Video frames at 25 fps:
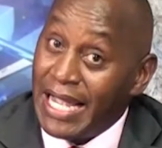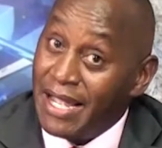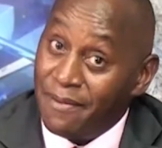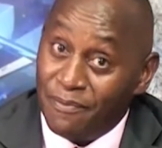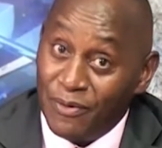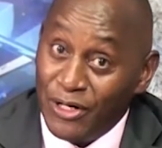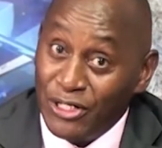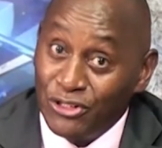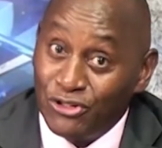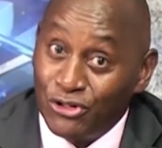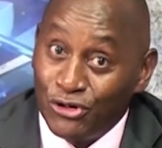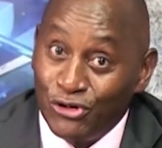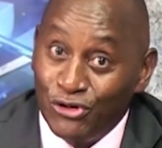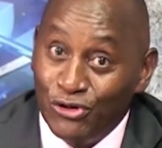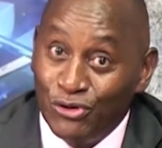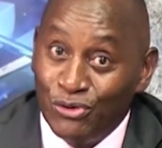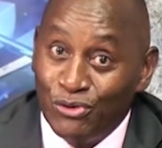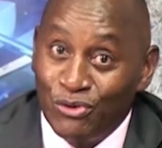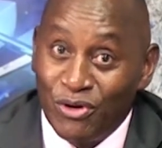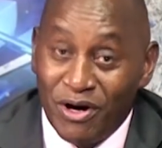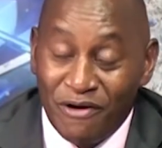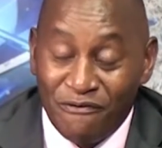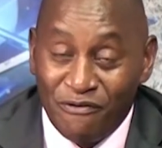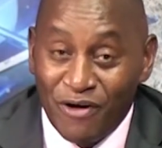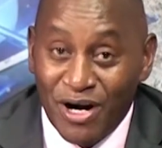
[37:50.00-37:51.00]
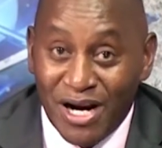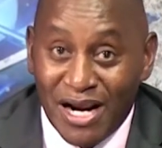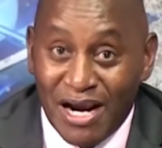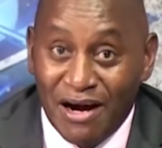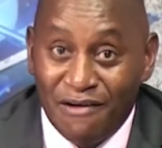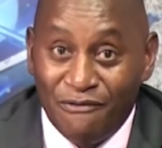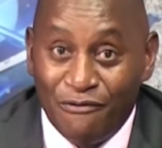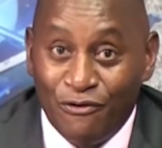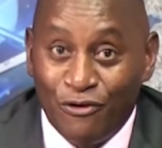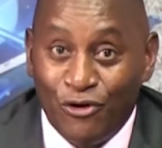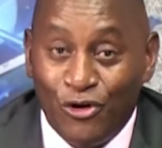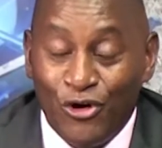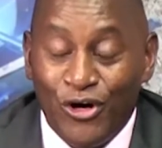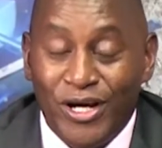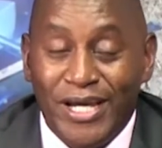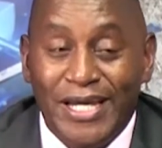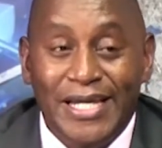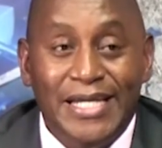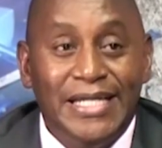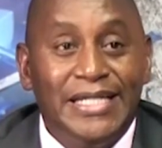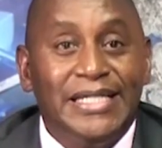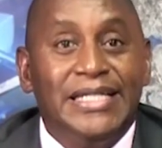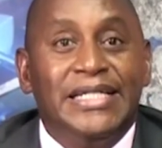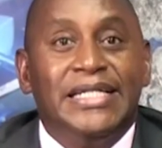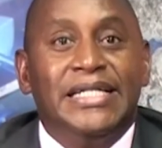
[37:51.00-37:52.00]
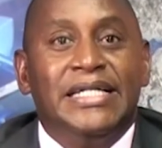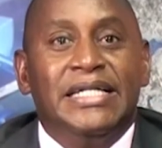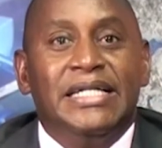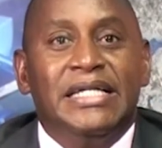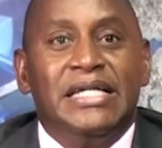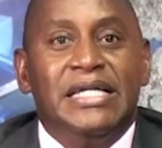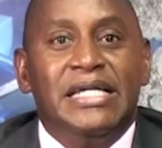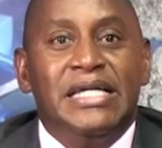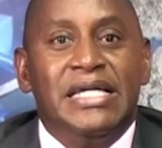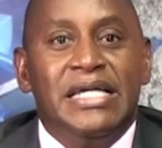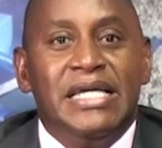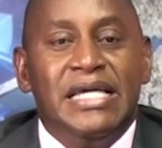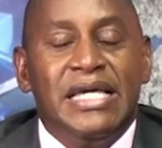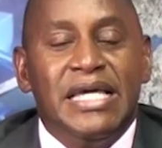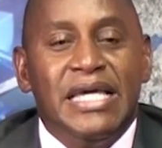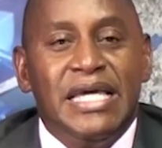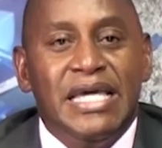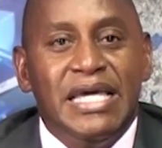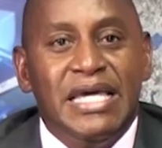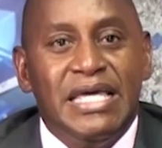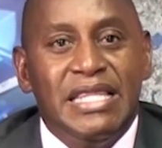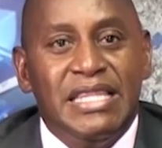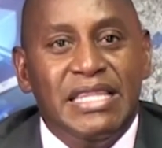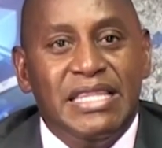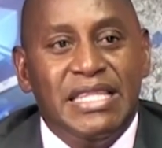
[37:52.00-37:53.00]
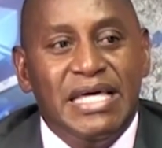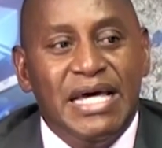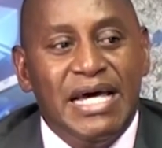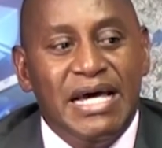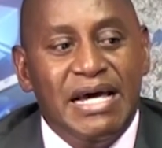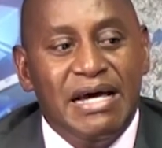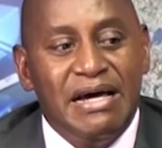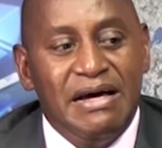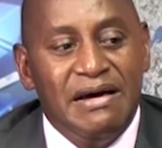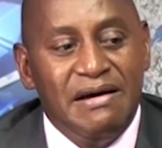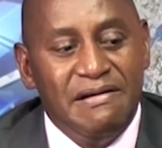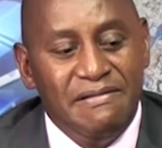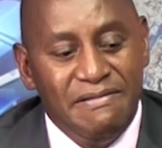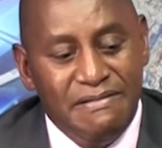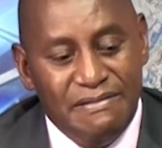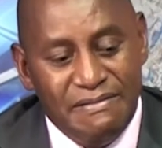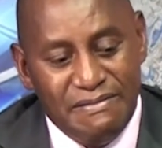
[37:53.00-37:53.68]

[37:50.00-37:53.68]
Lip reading: bring to you, Reverend Kavoi. In the